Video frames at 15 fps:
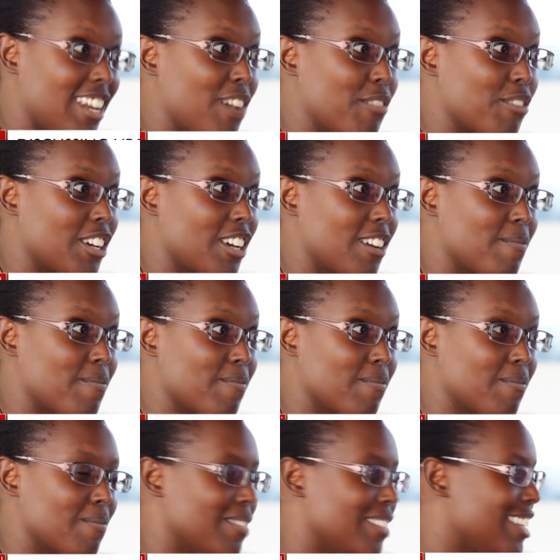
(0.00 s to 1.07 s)
In Africa.
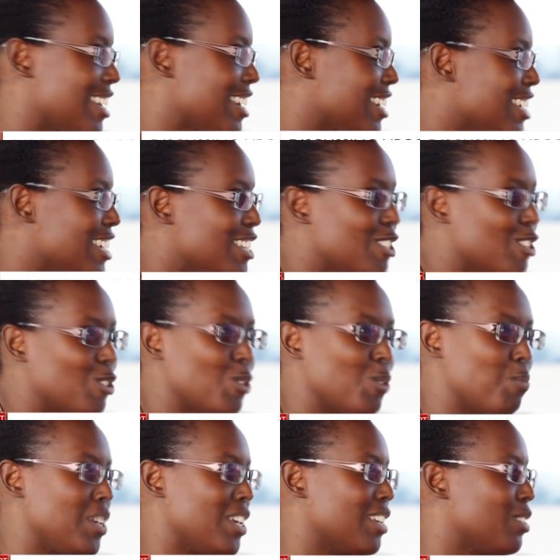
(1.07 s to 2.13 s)
They need to
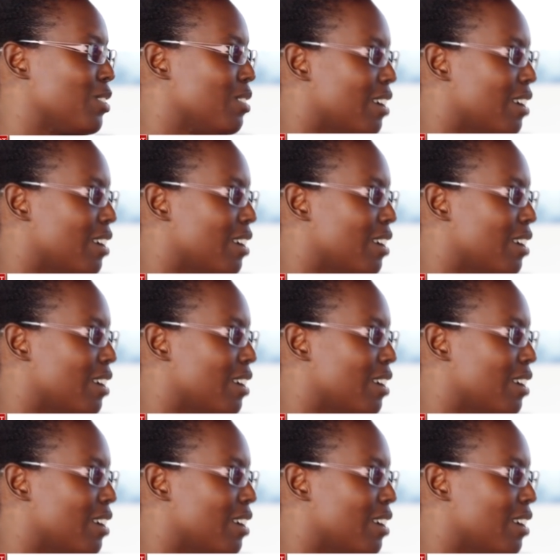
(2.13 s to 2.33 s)
be